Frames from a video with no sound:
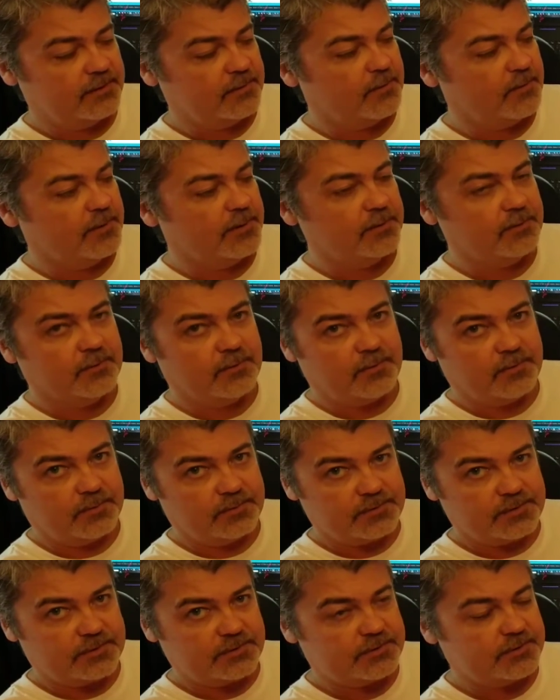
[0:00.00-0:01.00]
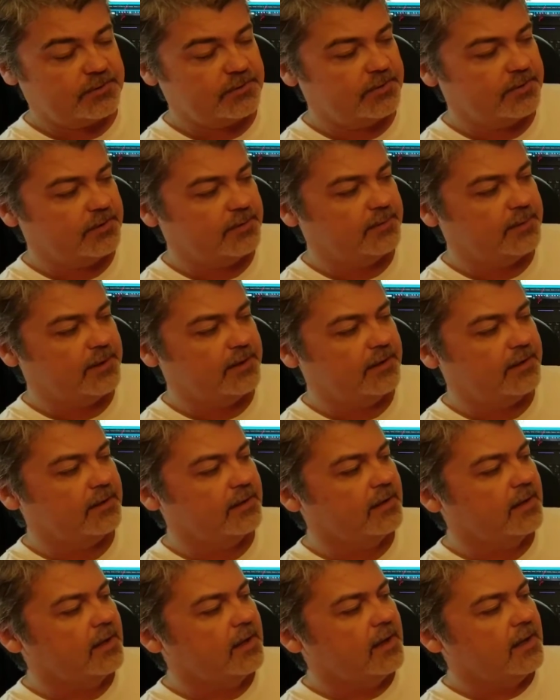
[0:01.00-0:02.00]
coin door, which I'll show you in a minute.
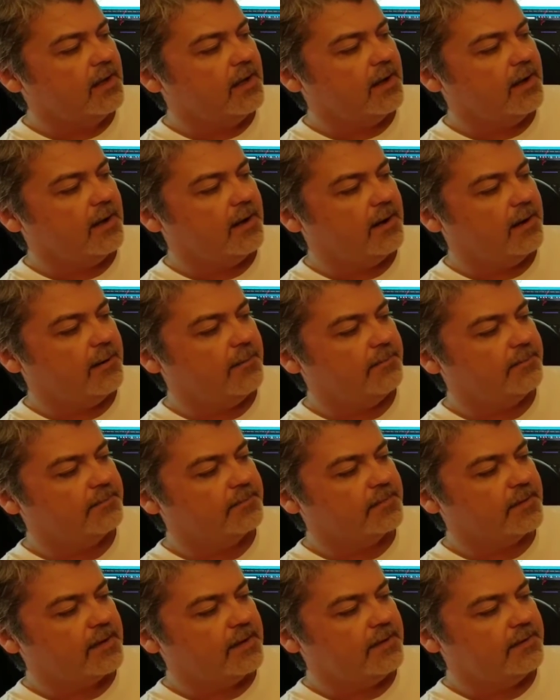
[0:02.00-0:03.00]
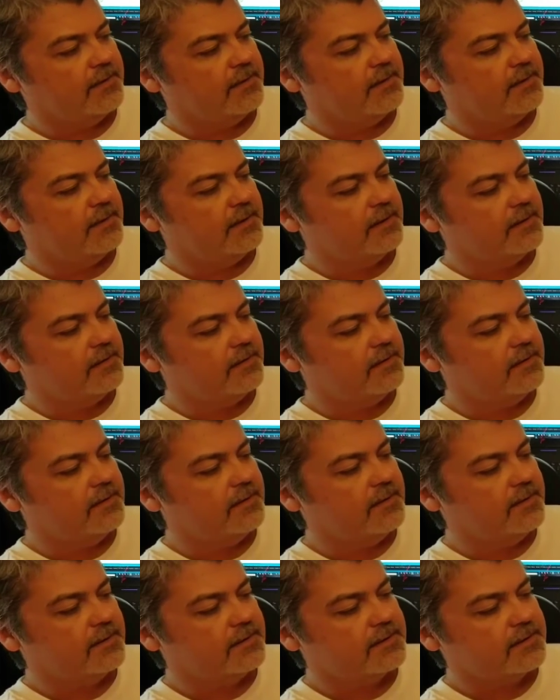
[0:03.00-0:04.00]
And then
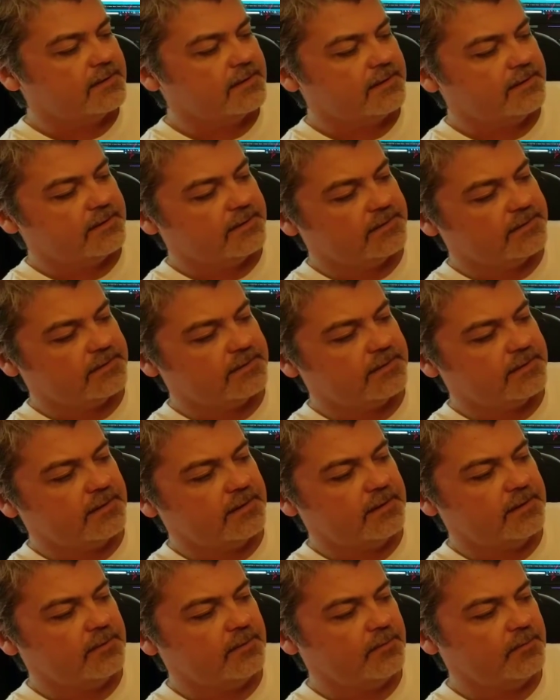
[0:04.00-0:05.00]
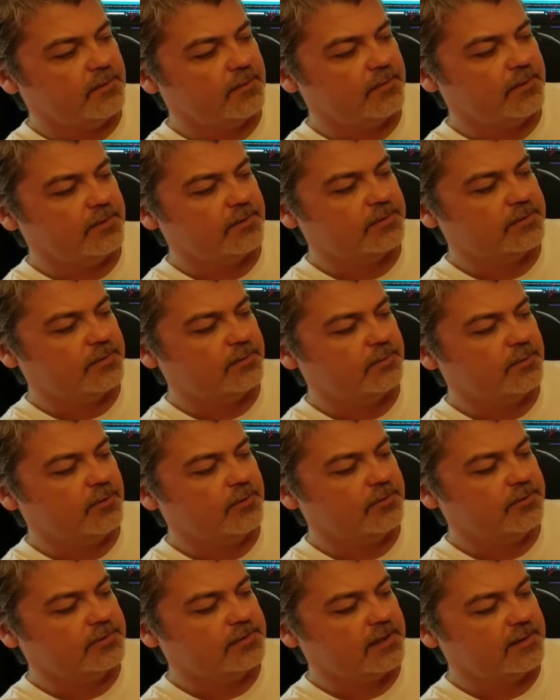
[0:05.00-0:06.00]
this is what we used to
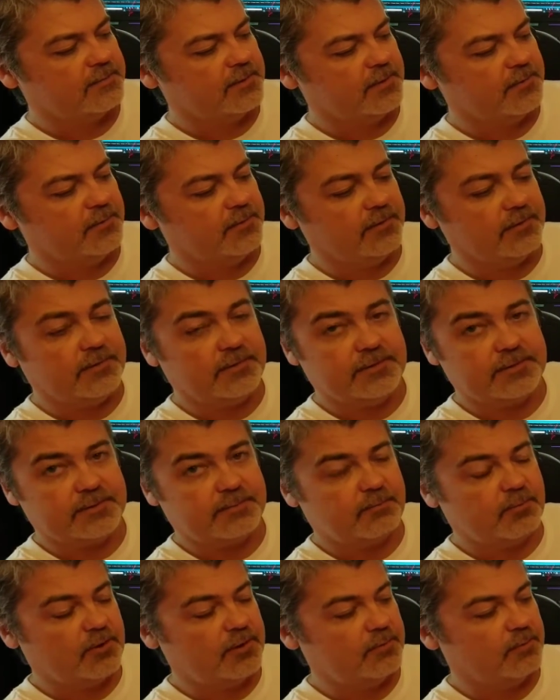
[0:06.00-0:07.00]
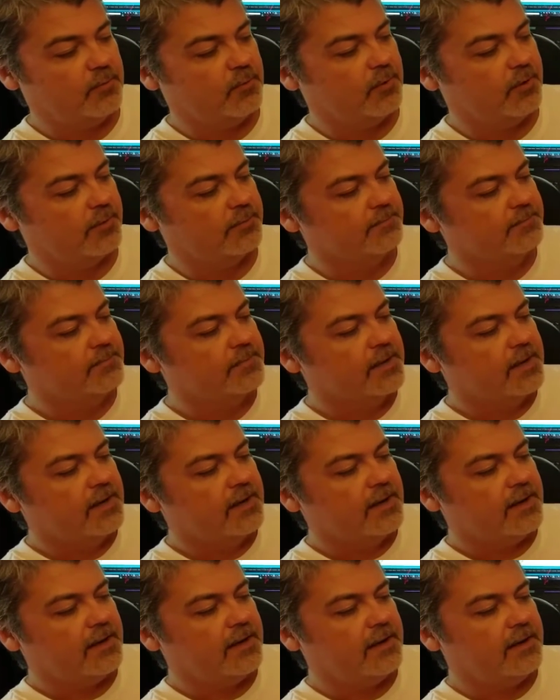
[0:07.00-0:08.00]
prototype it with, this breadboard.
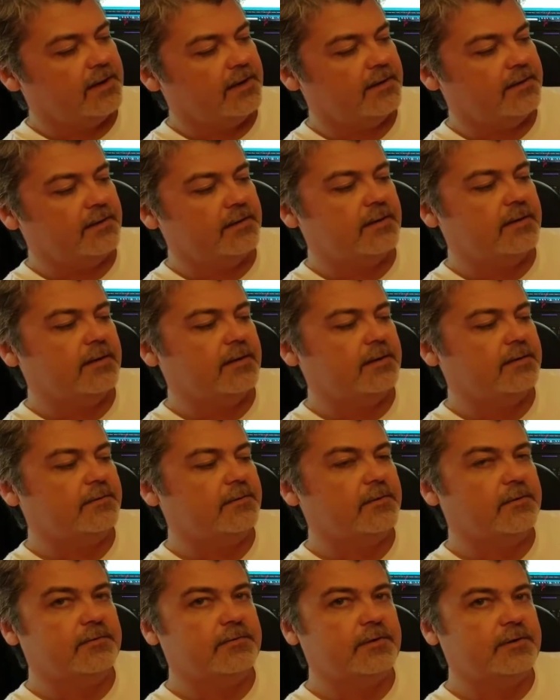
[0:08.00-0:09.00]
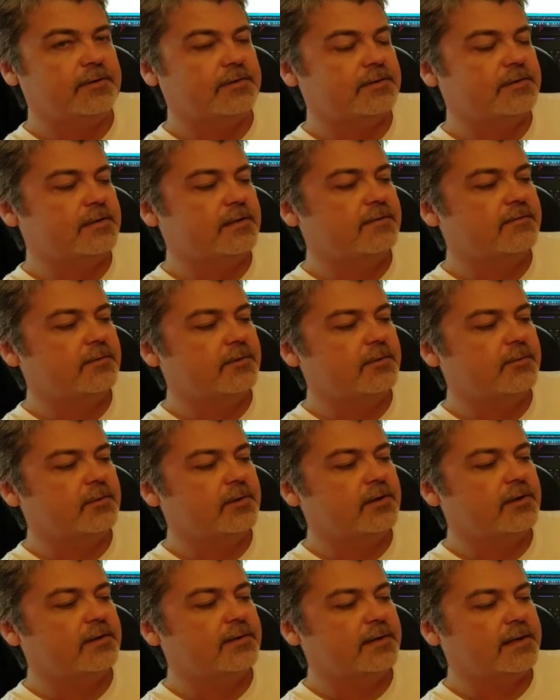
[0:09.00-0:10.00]
And I don't know if you can see it very
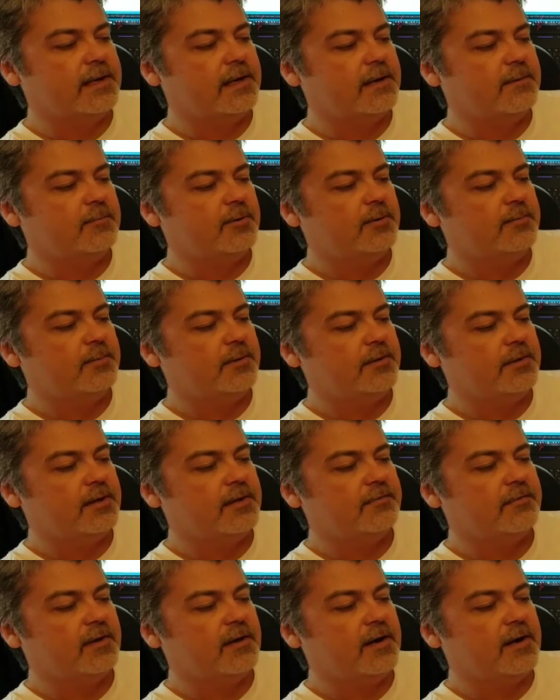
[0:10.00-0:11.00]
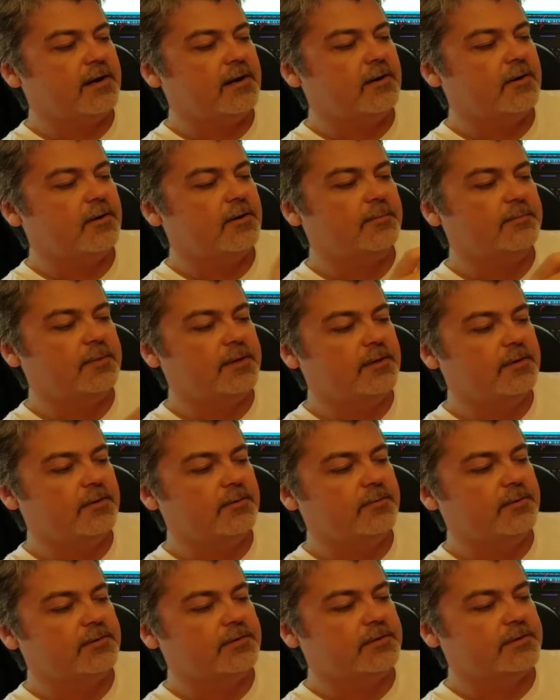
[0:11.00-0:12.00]
well on the camera, but you have an IR
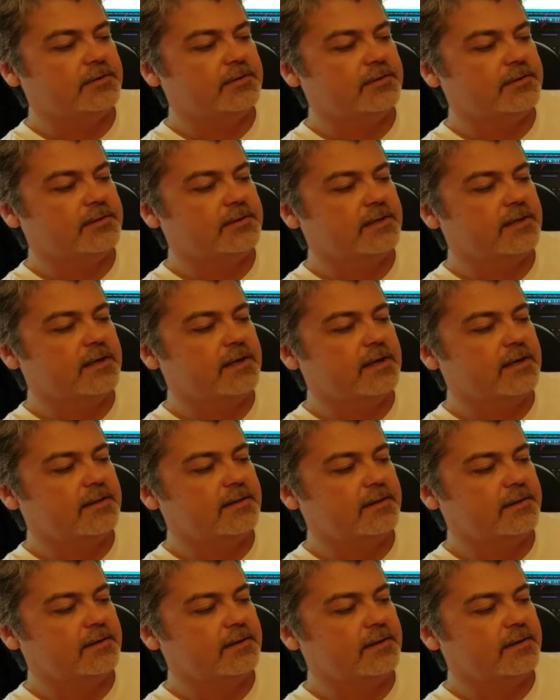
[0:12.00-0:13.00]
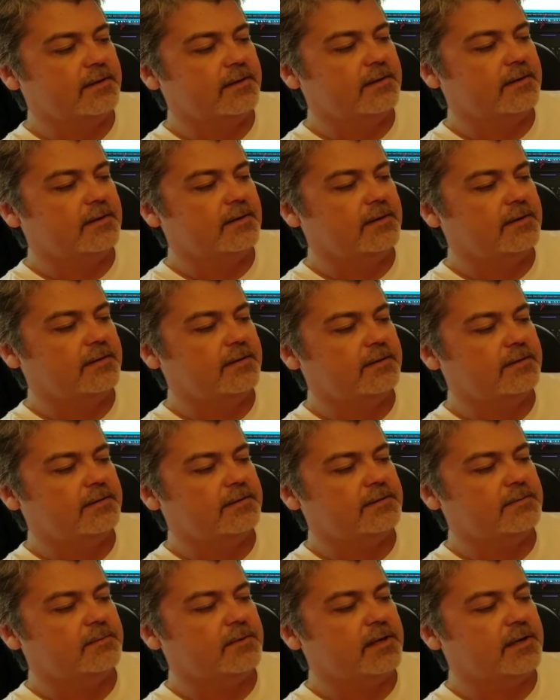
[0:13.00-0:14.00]
emitter, which is this guy, the clear, and then
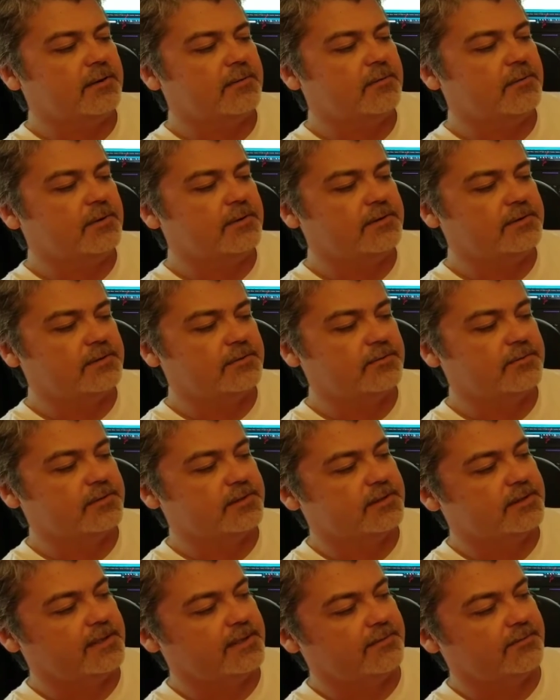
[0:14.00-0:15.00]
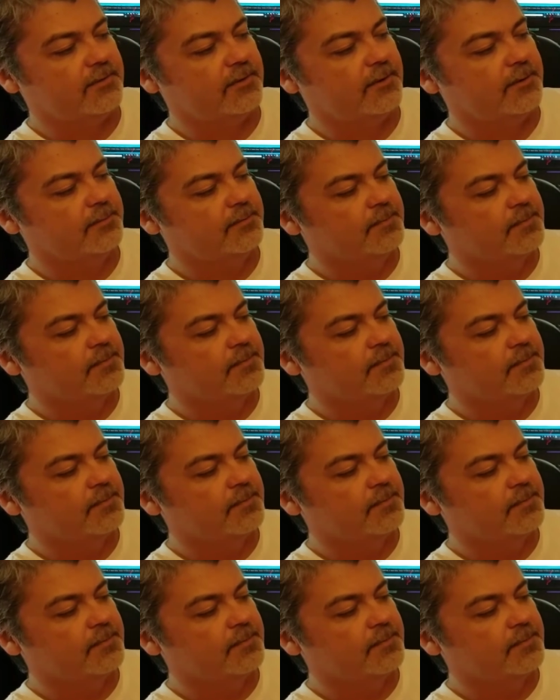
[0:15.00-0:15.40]
this black one is the receiver.